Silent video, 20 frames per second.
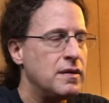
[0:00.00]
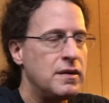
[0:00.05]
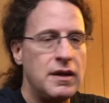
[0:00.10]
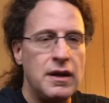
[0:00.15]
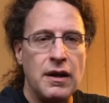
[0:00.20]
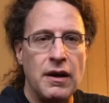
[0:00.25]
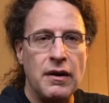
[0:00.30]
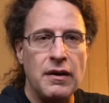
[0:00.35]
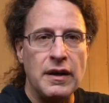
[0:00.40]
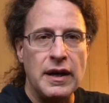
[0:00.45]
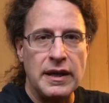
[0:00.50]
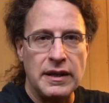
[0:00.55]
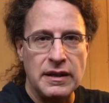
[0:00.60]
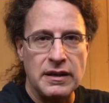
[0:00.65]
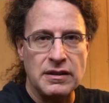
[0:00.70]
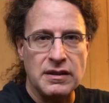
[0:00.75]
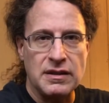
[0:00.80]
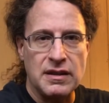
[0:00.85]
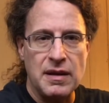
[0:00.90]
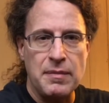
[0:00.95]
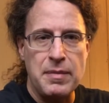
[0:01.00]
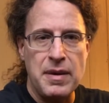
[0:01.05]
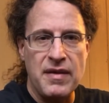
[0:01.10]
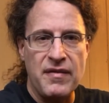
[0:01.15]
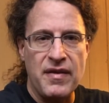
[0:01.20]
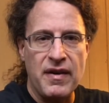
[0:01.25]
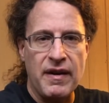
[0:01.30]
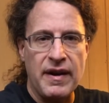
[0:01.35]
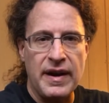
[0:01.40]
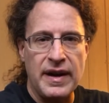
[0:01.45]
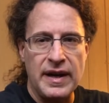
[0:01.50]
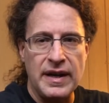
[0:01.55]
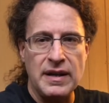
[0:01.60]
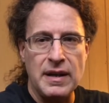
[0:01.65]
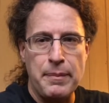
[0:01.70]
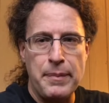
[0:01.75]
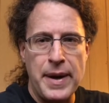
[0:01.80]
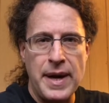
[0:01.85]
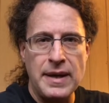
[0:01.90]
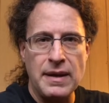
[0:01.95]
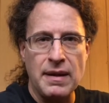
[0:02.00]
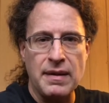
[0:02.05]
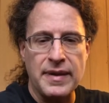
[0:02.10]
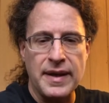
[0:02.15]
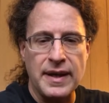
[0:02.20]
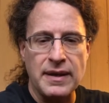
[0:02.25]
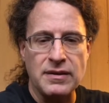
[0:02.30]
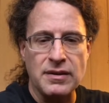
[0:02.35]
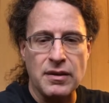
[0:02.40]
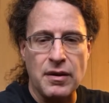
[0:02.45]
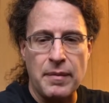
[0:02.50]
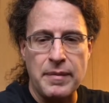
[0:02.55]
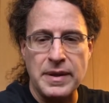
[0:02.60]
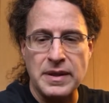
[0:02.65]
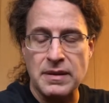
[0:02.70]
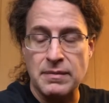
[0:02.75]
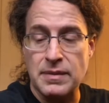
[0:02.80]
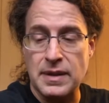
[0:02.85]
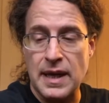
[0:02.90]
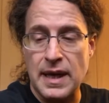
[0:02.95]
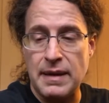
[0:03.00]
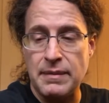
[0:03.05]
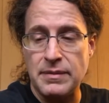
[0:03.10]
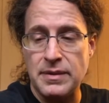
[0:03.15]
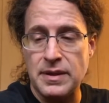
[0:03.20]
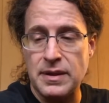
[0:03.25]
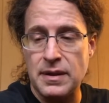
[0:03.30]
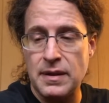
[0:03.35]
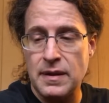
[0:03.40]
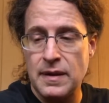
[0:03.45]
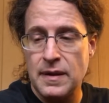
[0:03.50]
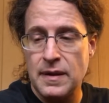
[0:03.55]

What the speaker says: it can be a very independent thing. So, I mean, sometimes